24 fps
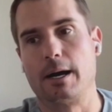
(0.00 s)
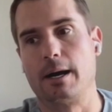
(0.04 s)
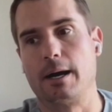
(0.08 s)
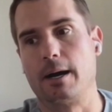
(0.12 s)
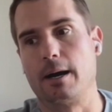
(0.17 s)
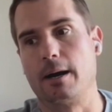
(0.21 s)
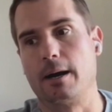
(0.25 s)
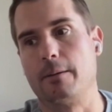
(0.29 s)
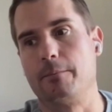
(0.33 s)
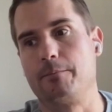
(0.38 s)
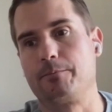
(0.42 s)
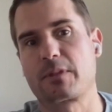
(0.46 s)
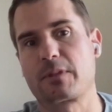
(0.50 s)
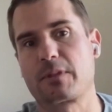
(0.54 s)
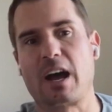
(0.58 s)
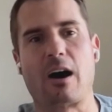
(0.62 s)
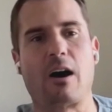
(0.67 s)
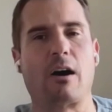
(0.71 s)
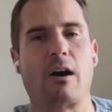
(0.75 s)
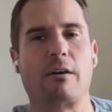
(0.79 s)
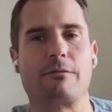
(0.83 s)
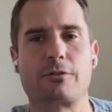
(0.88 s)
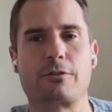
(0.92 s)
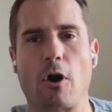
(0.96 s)
Now
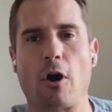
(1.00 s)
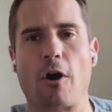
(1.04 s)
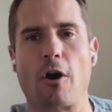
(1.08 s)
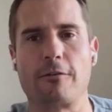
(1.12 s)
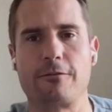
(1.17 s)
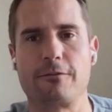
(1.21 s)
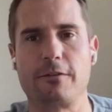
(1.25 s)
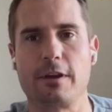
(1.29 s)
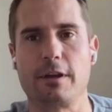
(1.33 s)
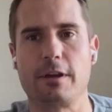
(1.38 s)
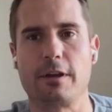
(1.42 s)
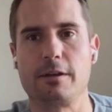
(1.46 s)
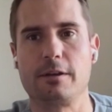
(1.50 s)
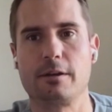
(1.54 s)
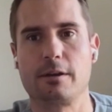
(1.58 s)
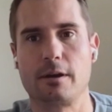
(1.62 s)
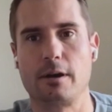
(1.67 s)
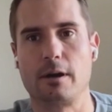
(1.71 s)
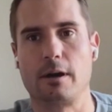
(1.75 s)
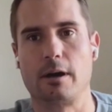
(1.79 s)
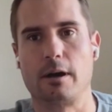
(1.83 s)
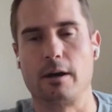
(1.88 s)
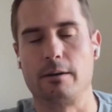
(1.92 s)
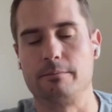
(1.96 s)
I'll have coffee.
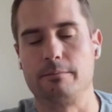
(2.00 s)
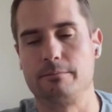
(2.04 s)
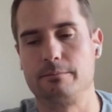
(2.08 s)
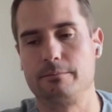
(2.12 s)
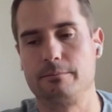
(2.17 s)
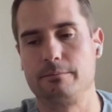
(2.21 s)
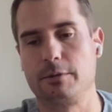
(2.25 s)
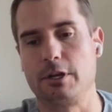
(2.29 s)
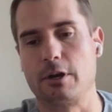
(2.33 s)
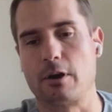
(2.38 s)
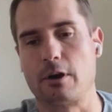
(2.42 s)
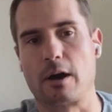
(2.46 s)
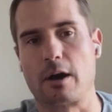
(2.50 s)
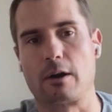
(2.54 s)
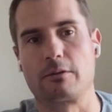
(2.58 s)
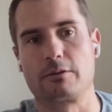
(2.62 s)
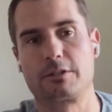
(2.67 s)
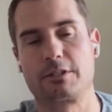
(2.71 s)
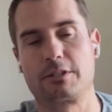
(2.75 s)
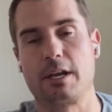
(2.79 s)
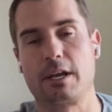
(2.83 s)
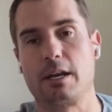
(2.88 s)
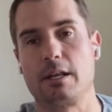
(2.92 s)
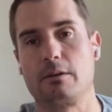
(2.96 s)
You know, I
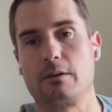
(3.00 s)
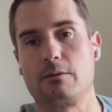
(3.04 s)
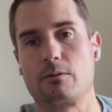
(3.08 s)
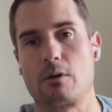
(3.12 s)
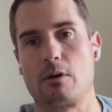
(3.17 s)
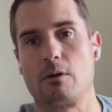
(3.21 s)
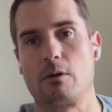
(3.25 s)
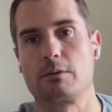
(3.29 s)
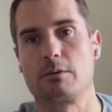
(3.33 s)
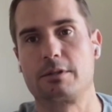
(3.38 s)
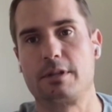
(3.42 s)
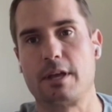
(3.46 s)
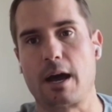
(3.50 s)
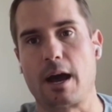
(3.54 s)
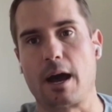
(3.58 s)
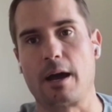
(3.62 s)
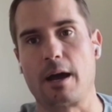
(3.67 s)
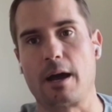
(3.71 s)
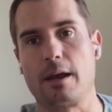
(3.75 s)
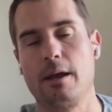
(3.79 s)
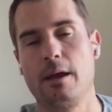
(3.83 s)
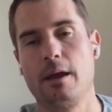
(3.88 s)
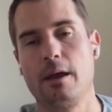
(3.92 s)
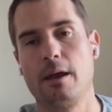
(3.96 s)
don't see anything wrong with
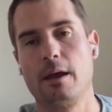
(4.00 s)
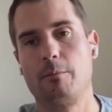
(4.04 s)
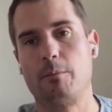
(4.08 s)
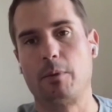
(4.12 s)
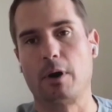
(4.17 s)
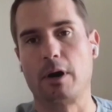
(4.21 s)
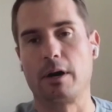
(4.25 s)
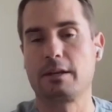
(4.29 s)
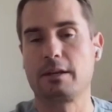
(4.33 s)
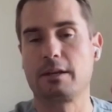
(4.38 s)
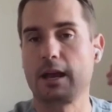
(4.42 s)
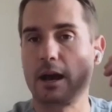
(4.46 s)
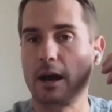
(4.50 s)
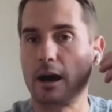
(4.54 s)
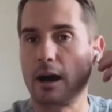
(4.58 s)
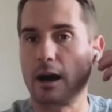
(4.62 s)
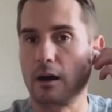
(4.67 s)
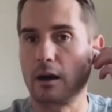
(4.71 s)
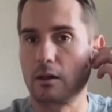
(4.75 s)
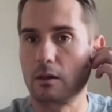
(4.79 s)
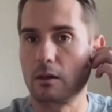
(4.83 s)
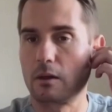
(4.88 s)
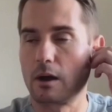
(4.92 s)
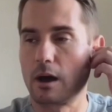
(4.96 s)
that. But yeah,
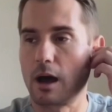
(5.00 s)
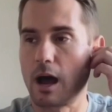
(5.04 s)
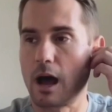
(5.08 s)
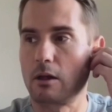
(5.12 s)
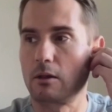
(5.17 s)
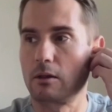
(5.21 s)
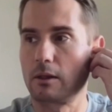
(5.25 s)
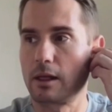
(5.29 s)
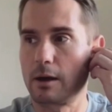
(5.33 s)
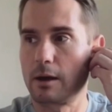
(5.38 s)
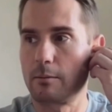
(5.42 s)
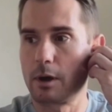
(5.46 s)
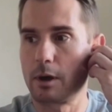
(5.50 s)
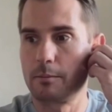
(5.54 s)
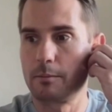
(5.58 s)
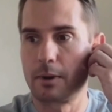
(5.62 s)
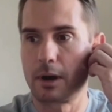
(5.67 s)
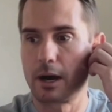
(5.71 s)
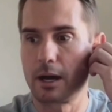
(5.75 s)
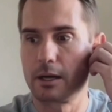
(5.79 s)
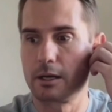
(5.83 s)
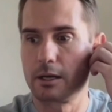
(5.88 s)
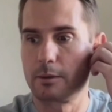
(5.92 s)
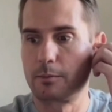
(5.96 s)
I'll allow my
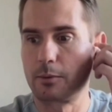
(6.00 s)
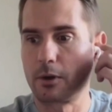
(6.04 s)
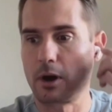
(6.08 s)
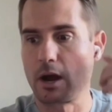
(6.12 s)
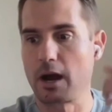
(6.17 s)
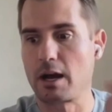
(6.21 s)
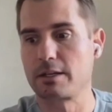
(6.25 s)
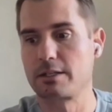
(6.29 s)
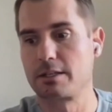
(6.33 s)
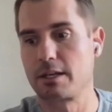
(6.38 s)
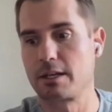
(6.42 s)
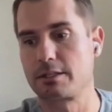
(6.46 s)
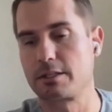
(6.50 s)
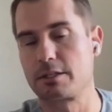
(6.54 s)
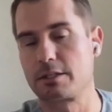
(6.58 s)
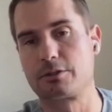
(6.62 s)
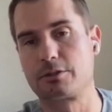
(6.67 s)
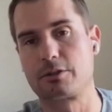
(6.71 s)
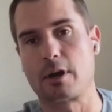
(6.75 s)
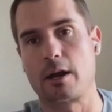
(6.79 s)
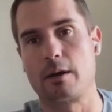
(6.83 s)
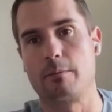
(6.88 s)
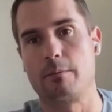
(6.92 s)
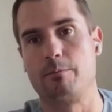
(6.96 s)
body to process
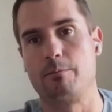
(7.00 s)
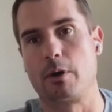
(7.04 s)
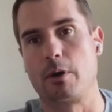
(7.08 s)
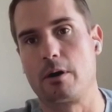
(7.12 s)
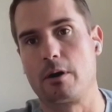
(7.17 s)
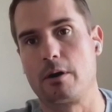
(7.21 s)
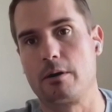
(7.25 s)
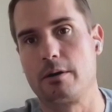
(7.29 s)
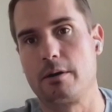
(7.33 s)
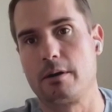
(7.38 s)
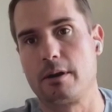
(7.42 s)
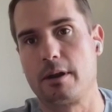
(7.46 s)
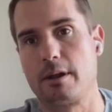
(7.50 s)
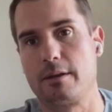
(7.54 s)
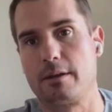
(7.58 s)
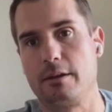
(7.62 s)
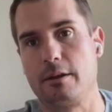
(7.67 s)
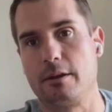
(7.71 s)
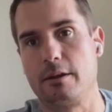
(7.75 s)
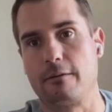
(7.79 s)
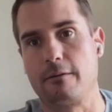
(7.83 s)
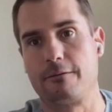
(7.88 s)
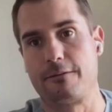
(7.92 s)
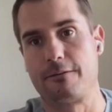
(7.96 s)
and try to burn,
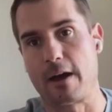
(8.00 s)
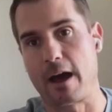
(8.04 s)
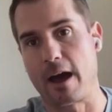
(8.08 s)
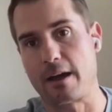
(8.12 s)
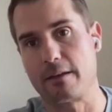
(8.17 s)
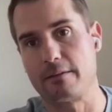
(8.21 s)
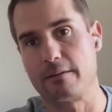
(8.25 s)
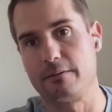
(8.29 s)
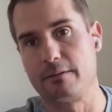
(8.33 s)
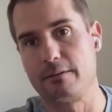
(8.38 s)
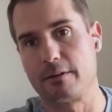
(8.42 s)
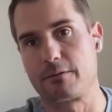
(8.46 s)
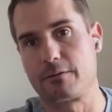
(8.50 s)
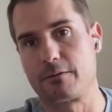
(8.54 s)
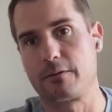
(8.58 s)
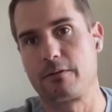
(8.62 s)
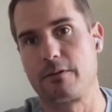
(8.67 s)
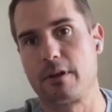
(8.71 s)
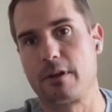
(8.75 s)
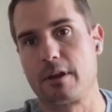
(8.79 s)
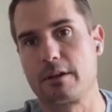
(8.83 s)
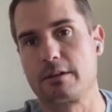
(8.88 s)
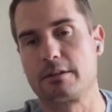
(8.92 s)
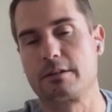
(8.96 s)
you know, fat and
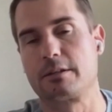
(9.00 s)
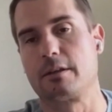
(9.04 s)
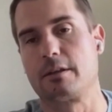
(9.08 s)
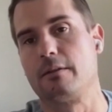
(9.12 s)
different things.